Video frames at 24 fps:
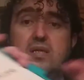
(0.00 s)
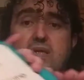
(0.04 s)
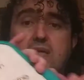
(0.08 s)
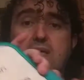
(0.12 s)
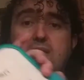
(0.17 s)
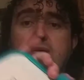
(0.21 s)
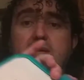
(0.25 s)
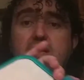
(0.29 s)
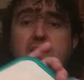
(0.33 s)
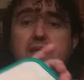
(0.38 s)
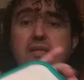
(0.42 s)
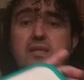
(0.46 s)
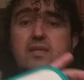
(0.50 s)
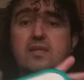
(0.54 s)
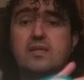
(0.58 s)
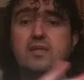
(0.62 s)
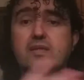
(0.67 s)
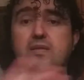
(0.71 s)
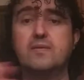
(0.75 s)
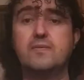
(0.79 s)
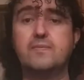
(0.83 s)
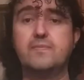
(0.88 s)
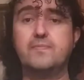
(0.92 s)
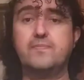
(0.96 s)
Alright?
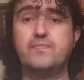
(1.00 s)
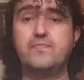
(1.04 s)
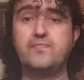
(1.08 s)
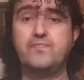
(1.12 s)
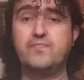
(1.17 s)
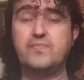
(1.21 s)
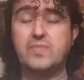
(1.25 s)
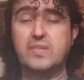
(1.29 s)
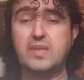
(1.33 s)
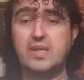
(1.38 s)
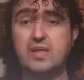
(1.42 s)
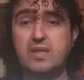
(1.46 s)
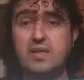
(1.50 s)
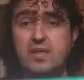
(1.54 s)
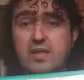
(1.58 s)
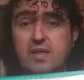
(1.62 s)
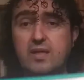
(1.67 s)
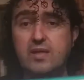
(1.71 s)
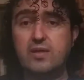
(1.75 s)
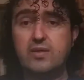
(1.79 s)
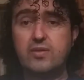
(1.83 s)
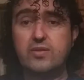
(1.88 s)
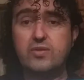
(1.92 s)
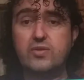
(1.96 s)

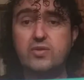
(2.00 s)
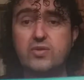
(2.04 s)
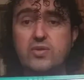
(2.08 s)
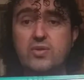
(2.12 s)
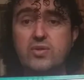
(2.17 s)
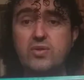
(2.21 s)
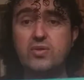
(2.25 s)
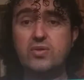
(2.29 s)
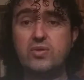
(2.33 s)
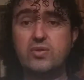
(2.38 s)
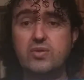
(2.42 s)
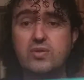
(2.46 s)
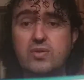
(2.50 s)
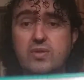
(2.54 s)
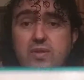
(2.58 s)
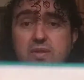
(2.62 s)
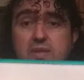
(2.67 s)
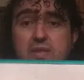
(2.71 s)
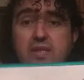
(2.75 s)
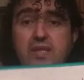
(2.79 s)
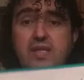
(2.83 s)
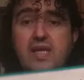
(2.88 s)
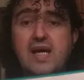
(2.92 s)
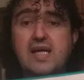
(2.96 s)
Do.
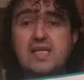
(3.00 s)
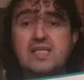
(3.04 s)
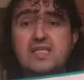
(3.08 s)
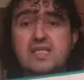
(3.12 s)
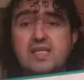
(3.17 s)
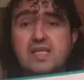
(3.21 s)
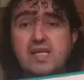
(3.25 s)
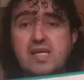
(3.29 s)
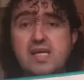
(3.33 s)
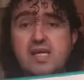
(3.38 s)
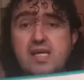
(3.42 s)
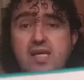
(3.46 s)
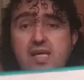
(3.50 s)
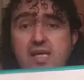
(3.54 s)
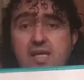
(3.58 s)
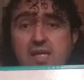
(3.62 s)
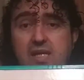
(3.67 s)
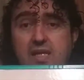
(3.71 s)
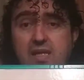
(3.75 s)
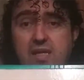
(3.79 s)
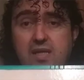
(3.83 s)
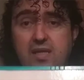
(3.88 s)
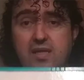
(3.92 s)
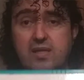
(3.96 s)
Does
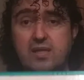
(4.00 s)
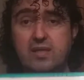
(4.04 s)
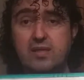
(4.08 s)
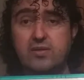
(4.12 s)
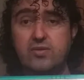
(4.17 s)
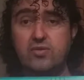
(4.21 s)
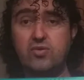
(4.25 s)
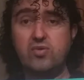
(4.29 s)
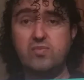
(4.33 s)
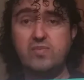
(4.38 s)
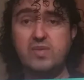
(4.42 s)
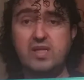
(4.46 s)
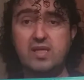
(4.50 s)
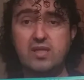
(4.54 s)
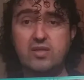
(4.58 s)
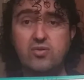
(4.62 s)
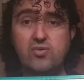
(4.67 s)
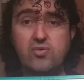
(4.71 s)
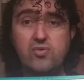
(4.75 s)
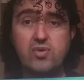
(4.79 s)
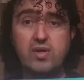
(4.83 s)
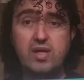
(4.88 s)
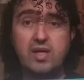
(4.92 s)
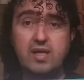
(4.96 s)
he normally
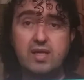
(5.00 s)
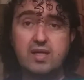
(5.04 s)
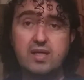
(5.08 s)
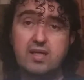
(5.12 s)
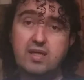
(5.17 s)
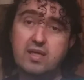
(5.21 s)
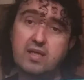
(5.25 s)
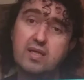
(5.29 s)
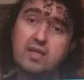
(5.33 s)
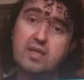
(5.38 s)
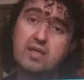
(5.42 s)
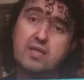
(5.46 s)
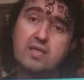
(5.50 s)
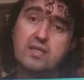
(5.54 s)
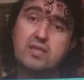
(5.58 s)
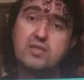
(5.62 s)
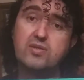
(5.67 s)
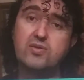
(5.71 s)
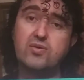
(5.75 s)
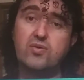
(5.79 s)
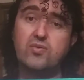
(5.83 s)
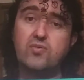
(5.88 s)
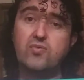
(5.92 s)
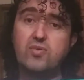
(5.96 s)
do his
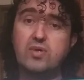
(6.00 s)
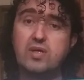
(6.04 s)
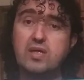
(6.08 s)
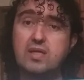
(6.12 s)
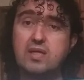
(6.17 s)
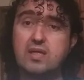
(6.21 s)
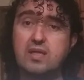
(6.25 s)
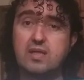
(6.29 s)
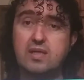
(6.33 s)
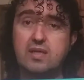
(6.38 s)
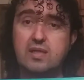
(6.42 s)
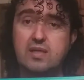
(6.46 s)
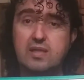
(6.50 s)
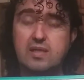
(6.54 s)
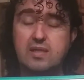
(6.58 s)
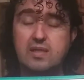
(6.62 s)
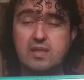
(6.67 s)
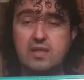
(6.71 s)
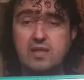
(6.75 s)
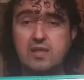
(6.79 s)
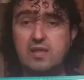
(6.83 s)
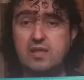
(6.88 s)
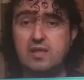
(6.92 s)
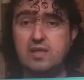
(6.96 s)
homework?
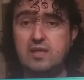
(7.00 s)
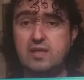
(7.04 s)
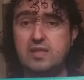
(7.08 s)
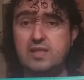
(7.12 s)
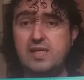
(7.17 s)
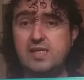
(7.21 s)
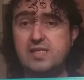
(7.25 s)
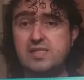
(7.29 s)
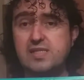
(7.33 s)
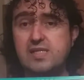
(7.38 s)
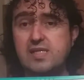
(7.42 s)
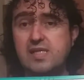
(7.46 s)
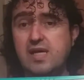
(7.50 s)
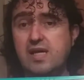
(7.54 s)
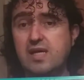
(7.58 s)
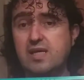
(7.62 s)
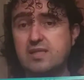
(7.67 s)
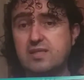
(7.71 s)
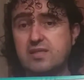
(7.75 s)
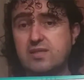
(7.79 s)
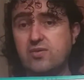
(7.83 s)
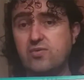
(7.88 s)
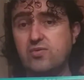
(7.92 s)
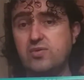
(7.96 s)
Yes, he
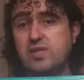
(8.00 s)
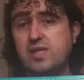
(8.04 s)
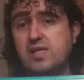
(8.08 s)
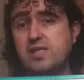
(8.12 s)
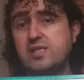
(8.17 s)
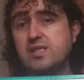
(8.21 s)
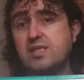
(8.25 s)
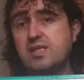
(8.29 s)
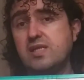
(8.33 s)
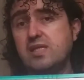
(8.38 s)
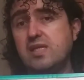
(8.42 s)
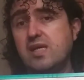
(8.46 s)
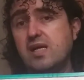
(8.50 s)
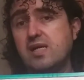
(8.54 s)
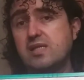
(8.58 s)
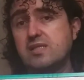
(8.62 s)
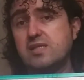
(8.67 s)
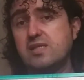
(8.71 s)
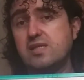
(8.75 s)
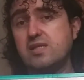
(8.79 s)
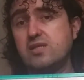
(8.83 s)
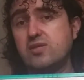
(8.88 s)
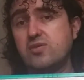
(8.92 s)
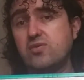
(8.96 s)
does. Or yes, he does
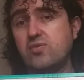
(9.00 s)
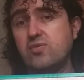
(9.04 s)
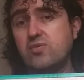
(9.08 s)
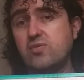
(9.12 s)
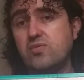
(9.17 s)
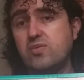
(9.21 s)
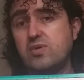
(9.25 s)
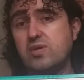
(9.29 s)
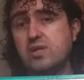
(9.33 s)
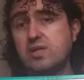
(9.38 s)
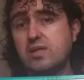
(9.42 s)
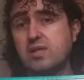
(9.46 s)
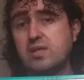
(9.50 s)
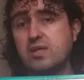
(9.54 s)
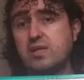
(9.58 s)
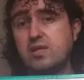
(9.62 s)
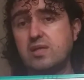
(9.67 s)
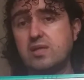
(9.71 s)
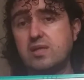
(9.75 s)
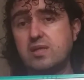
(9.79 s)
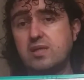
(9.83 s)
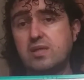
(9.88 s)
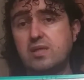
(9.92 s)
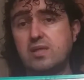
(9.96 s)
his homework.
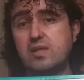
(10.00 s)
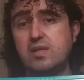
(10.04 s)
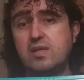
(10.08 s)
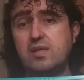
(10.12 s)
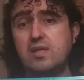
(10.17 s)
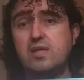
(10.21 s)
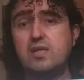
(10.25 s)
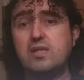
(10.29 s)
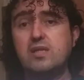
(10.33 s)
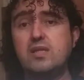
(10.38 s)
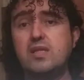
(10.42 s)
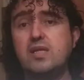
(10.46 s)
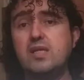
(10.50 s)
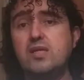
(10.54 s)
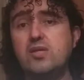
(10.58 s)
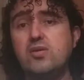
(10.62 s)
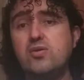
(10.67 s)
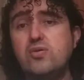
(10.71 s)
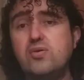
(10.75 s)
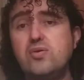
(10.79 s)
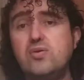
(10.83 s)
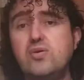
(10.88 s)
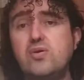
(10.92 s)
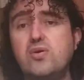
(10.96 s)
Did you
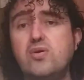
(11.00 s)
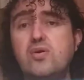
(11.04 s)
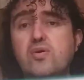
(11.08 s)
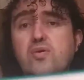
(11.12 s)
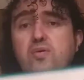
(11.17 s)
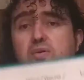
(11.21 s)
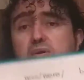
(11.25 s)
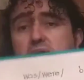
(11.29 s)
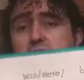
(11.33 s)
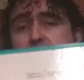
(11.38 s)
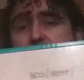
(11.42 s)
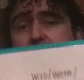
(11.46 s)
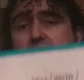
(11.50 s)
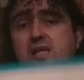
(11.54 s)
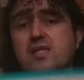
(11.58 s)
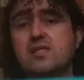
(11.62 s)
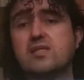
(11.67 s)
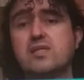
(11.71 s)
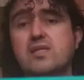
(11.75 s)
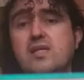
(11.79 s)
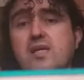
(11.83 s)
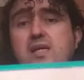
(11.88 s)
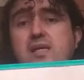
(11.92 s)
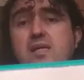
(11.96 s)
do your homework
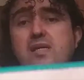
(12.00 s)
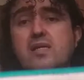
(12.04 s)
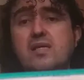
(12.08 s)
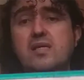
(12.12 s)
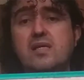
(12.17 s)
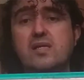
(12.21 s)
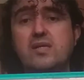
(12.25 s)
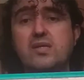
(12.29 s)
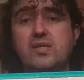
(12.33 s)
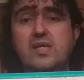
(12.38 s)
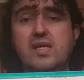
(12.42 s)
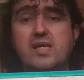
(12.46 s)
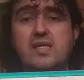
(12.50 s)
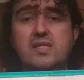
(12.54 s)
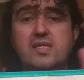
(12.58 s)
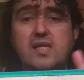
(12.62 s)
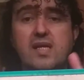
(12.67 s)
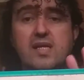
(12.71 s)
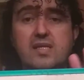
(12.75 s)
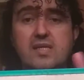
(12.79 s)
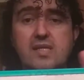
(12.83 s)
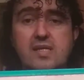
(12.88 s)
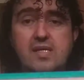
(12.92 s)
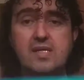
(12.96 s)
yesterday? Yes,
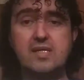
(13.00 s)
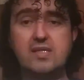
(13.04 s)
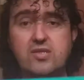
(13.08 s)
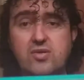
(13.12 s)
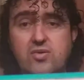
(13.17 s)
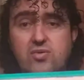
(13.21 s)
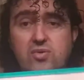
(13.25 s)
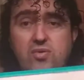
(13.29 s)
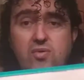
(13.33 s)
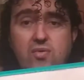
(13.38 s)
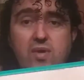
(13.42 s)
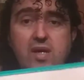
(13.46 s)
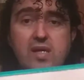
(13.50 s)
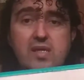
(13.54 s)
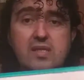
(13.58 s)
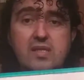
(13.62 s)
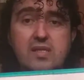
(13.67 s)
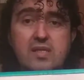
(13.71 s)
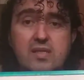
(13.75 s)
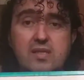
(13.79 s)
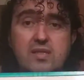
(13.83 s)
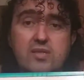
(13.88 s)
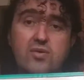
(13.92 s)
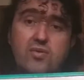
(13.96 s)
I did. Or no, I
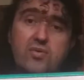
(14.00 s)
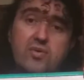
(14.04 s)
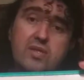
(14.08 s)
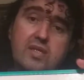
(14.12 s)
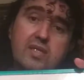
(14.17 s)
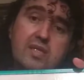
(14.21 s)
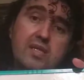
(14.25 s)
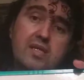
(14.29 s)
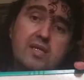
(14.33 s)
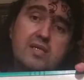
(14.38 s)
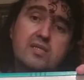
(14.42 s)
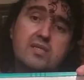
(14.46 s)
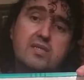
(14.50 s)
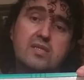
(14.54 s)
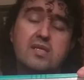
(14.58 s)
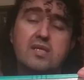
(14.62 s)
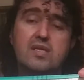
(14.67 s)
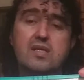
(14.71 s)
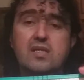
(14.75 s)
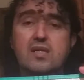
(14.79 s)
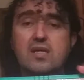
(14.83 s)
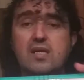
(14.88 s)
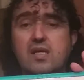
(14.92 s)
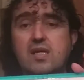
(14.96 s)
didn't. Or yes,
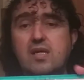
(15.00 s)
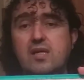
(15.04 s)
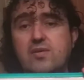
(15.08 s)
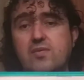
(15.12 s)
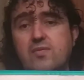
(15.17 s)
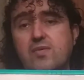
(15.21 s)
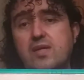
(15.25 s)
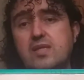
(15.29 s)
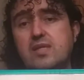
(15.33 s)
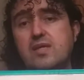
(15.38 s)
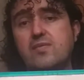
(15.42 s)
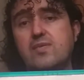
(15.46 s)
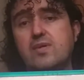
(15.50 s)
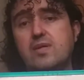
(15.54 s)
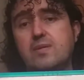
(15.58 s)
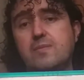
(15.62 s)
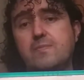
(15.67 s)
whatever.